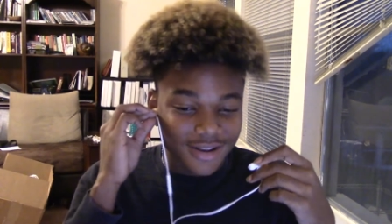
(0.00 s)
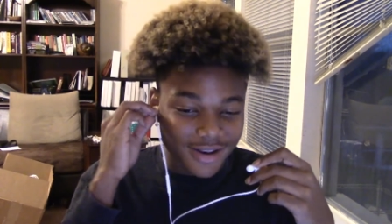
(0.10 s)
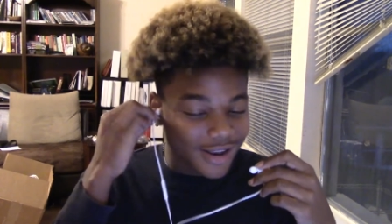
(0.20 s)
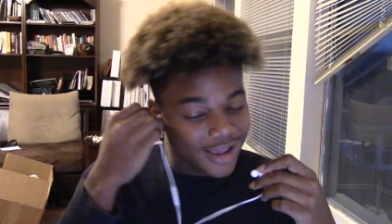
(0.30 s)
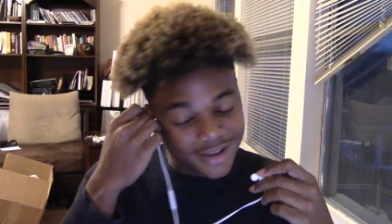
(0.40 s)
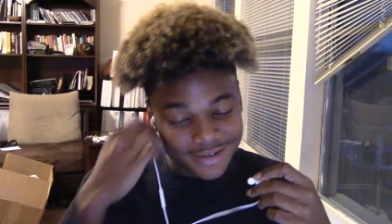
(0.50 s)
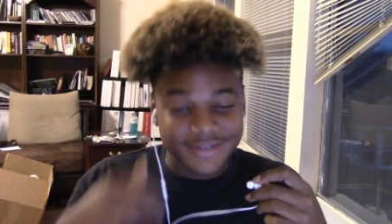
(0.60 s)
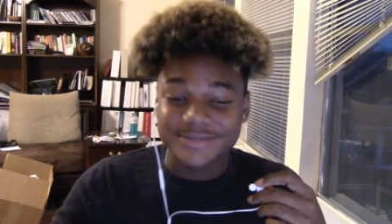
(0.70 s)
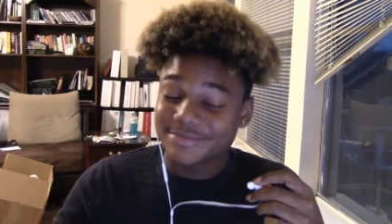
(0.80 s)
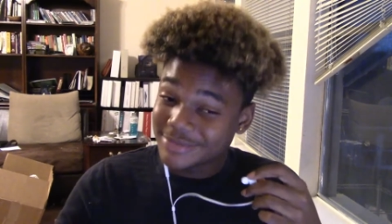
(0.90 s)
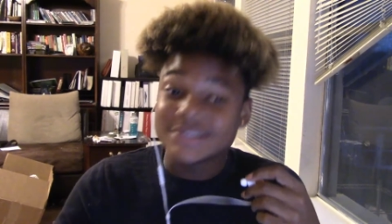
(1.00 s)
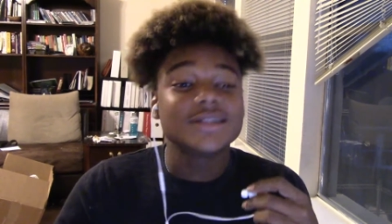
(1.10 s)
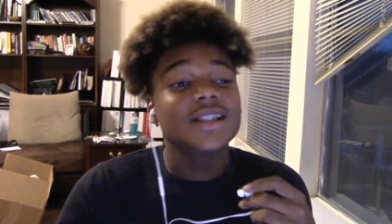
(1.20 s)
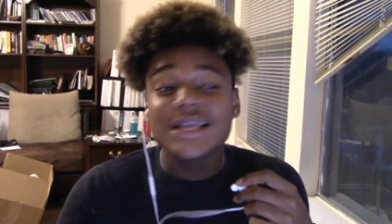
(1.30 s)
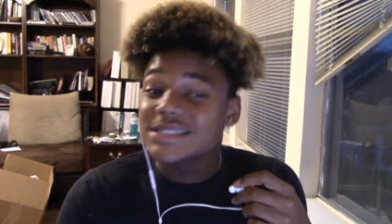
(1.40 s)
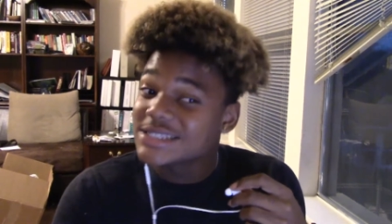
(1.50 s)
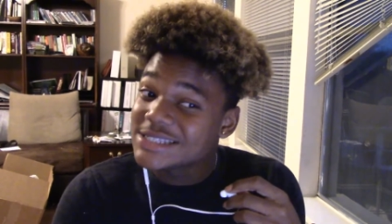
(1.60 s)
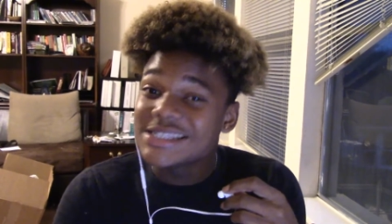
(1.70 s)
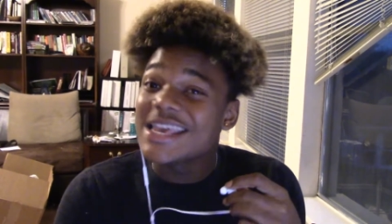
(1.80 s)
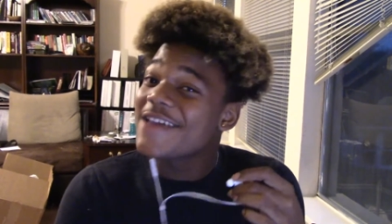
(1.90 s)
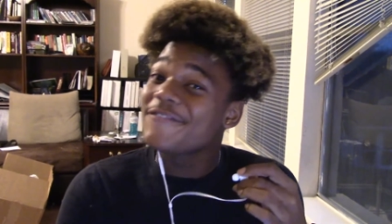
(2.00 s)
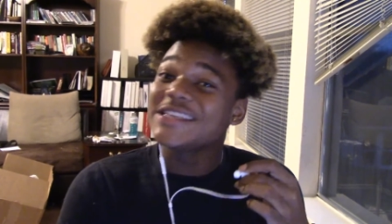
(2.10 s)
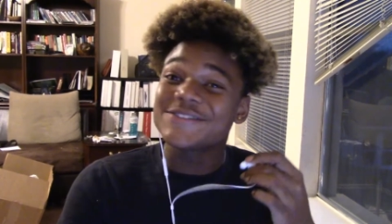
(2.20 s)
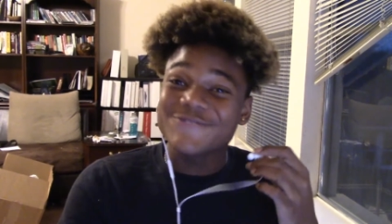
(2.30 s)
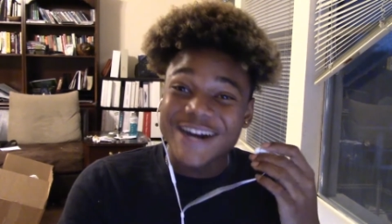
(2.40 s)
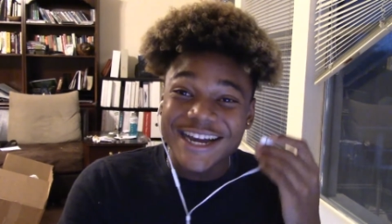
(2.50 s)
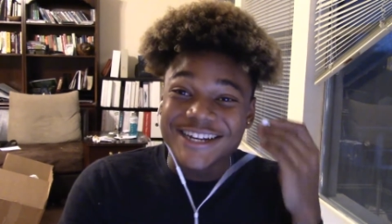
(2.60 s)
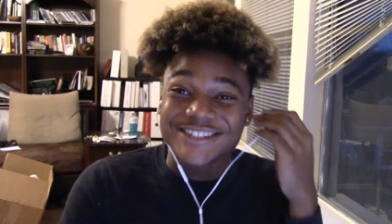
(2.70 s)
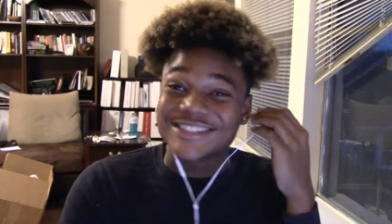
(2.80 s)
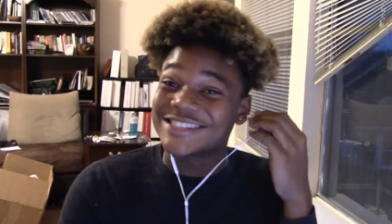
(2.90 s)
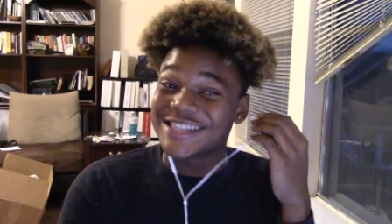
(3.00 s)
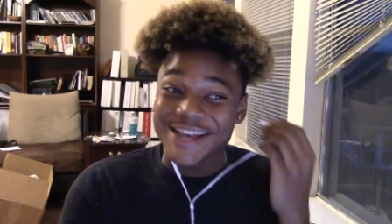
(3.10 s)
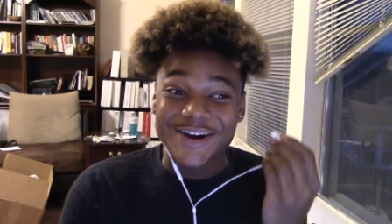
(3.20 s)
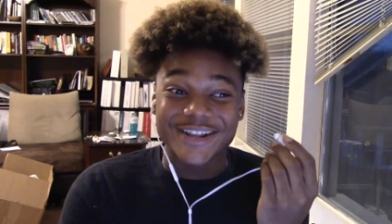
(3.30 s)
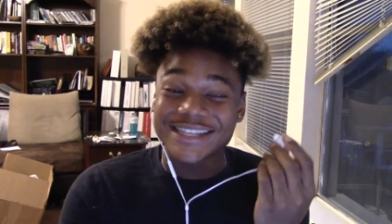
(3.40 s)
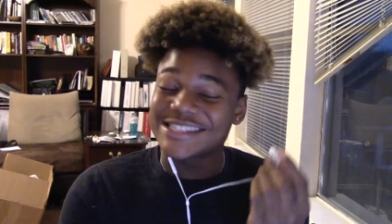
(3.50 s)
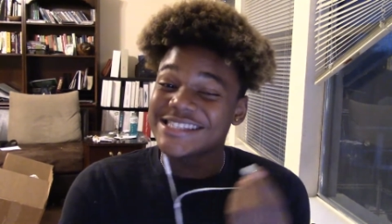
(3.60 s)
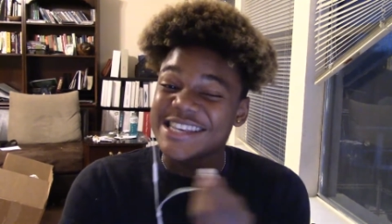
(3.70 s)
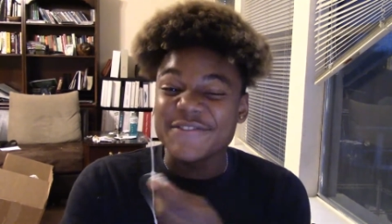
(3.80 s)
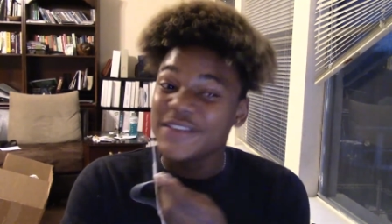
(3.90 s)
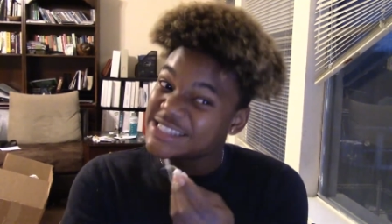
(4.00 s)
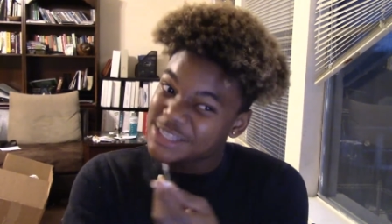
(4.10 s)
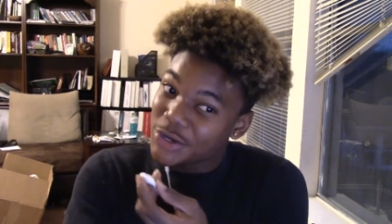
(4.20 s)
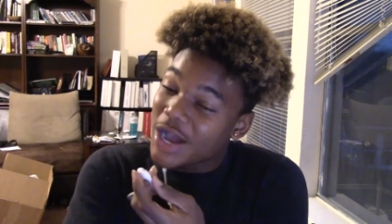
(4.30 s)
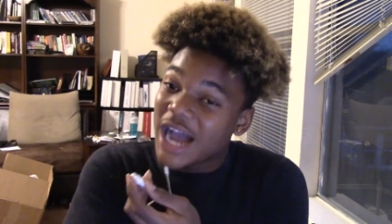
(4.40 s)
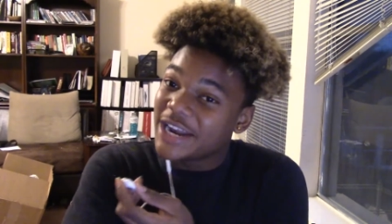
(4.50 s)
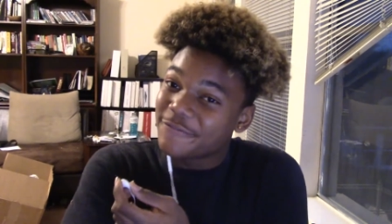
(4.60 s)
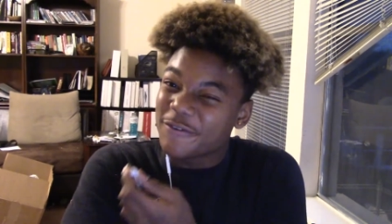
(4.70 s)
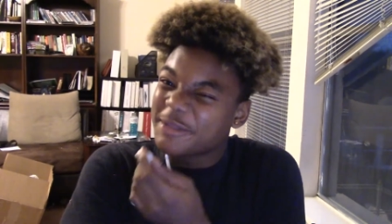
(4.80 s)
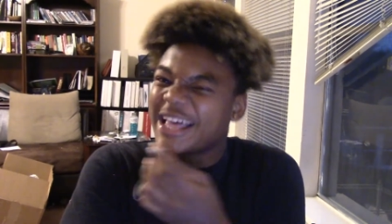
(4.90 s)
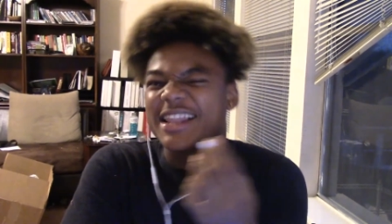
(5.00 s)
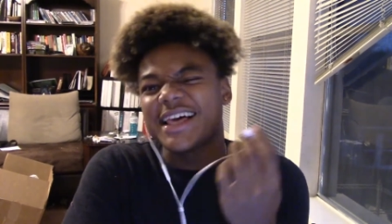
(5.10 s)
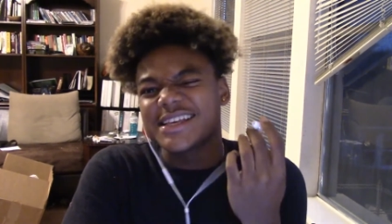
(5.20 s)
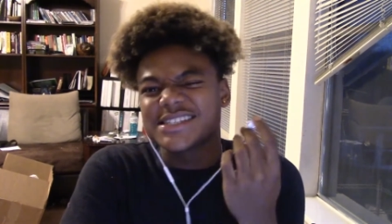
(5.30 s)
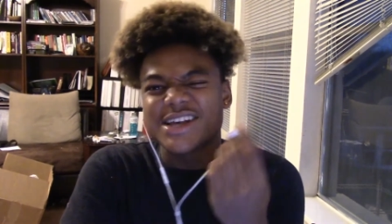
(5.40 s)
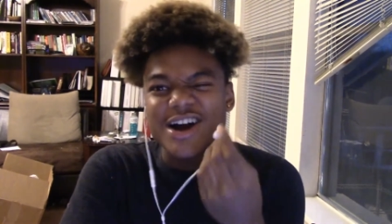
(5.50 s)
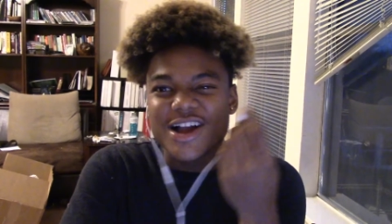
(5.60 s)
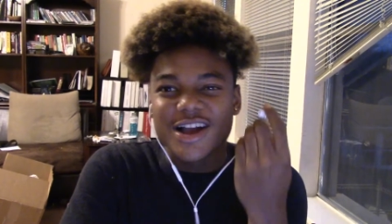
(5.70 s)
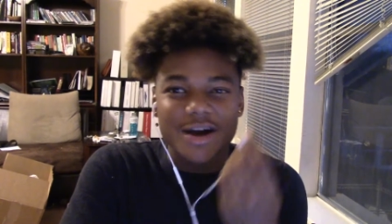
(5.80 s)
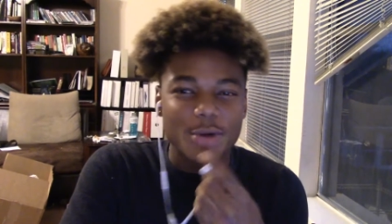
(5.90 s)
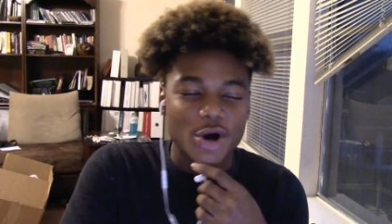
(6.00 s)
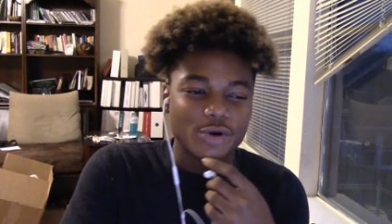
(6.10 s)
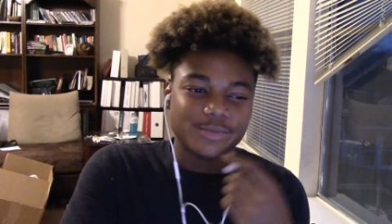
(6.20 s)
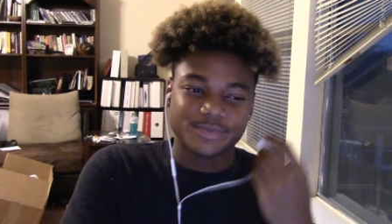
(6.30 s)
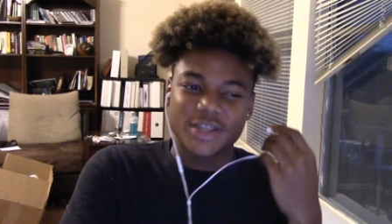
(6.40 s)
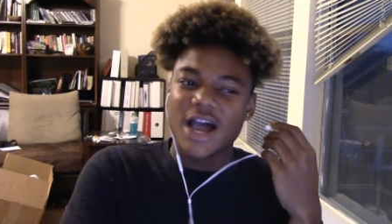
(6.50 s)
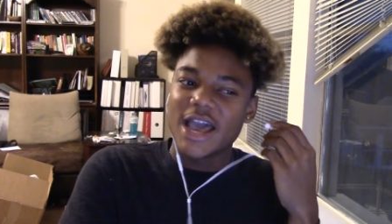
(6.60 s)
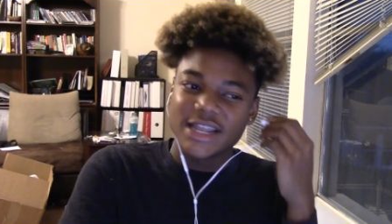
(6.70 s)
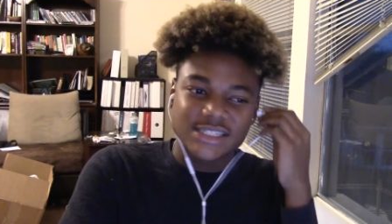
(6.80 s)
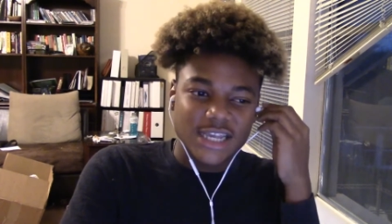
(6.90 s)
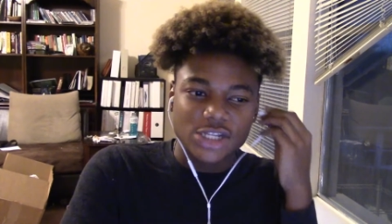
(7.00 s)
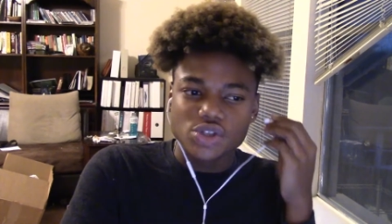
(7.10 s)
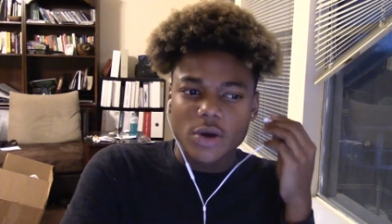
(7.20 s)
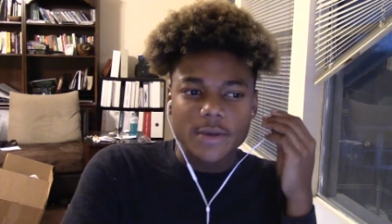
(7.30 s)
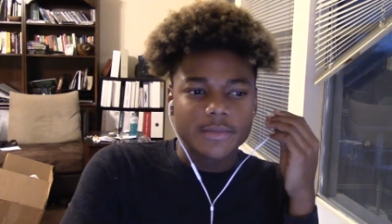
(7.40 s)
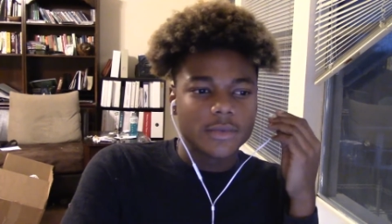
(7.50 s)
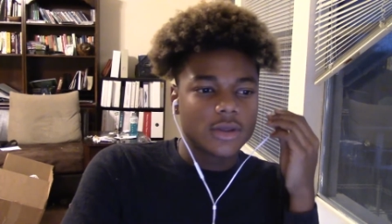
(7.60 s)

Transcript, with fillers: like let's just see if he's fired still. Let's see if he still got it from that last song Gummo. Alright, let's get into it.